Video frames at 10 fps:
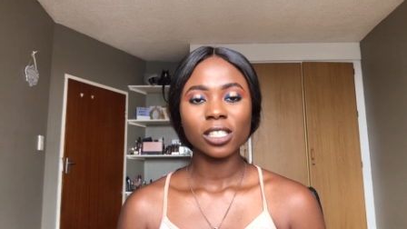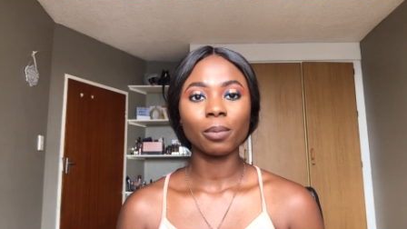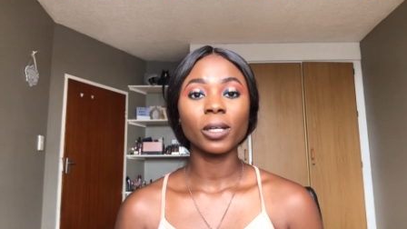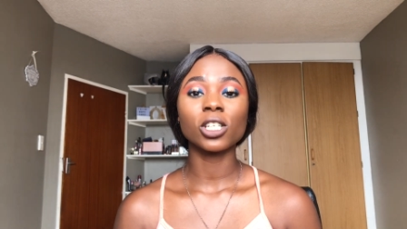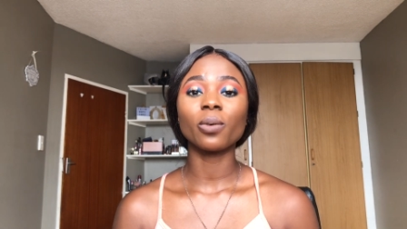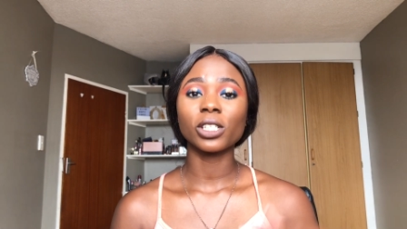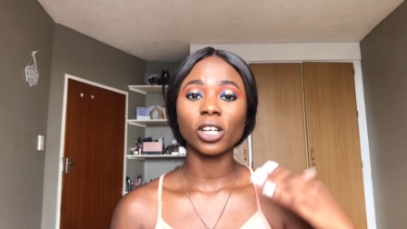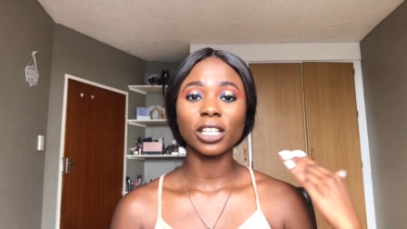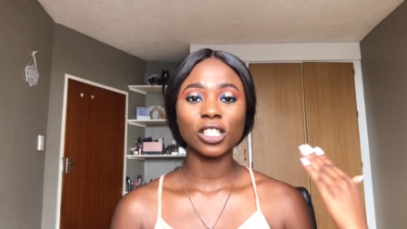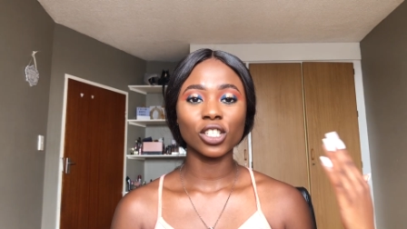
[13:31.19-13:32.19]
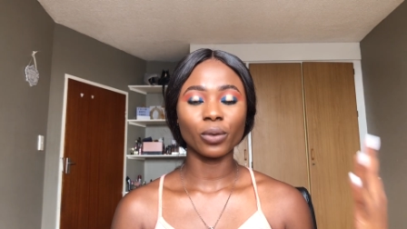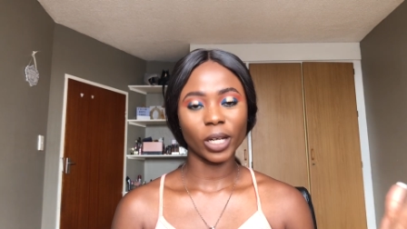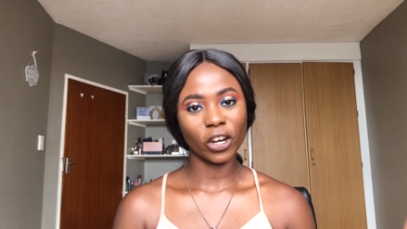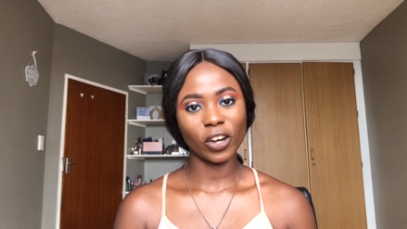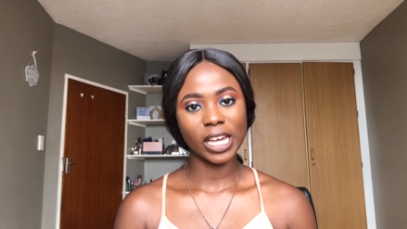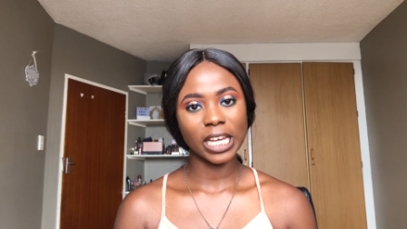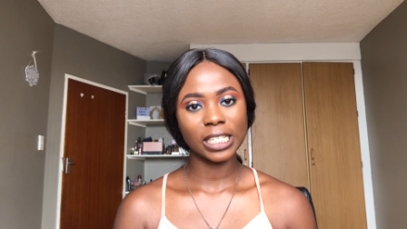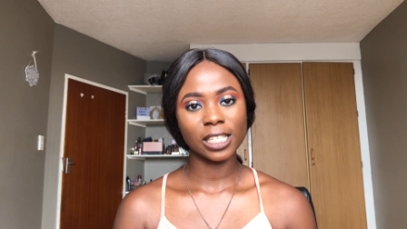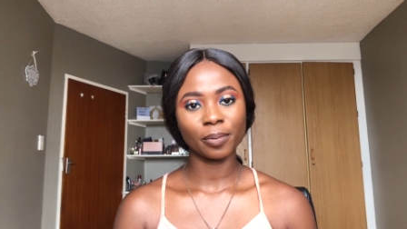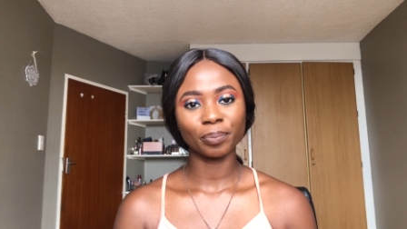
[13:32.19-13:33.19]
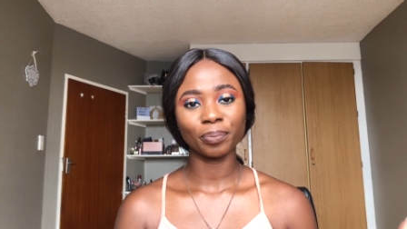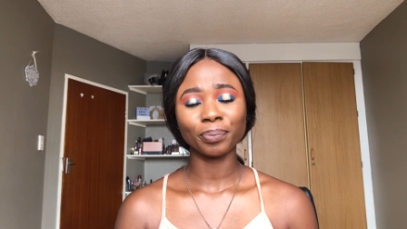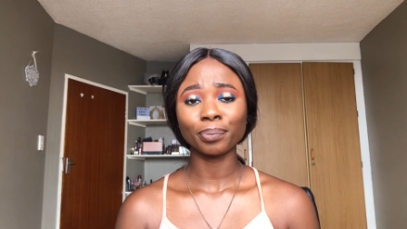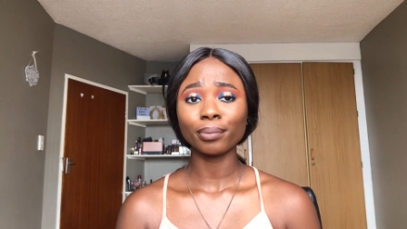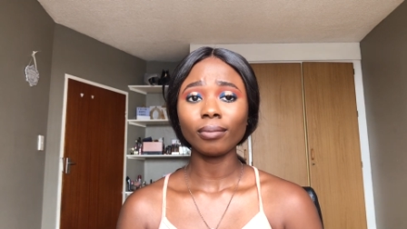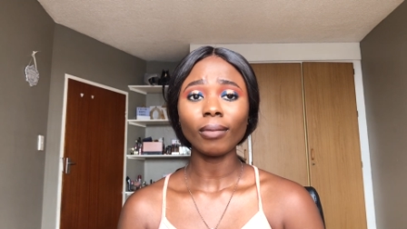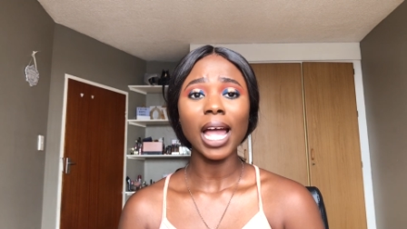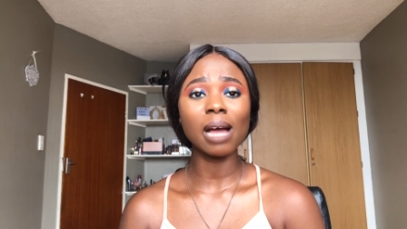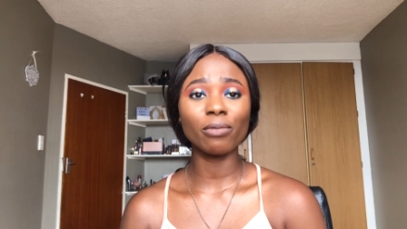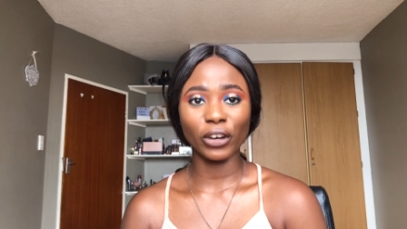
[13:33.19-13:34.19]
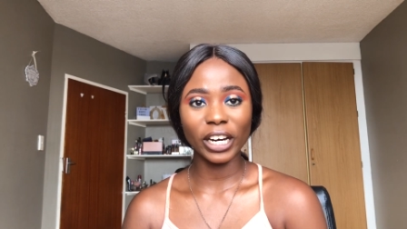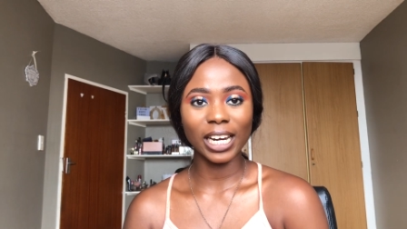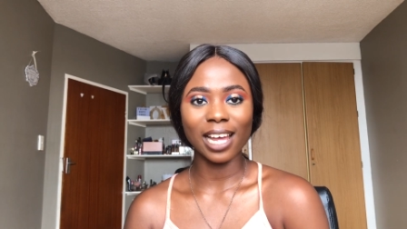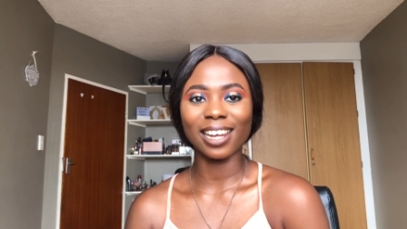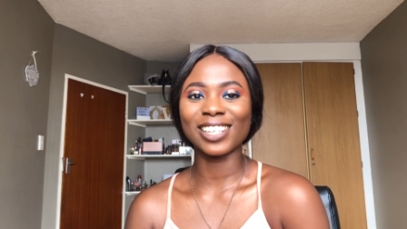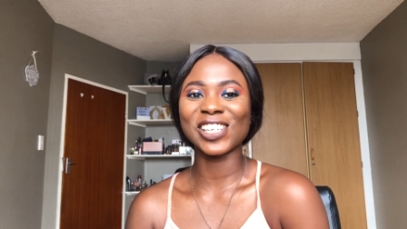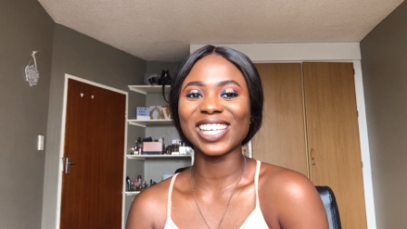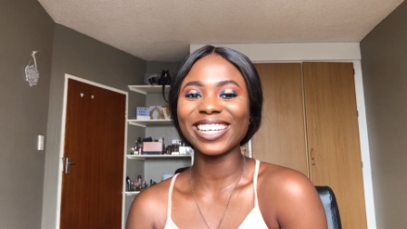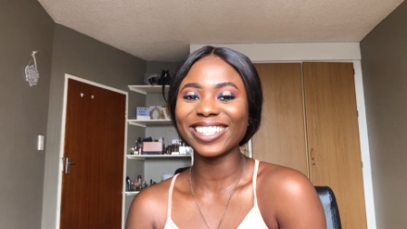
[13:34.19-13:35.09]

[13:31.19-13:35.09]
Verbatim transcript: the picture we're trying to recreate. I'm very glad actually.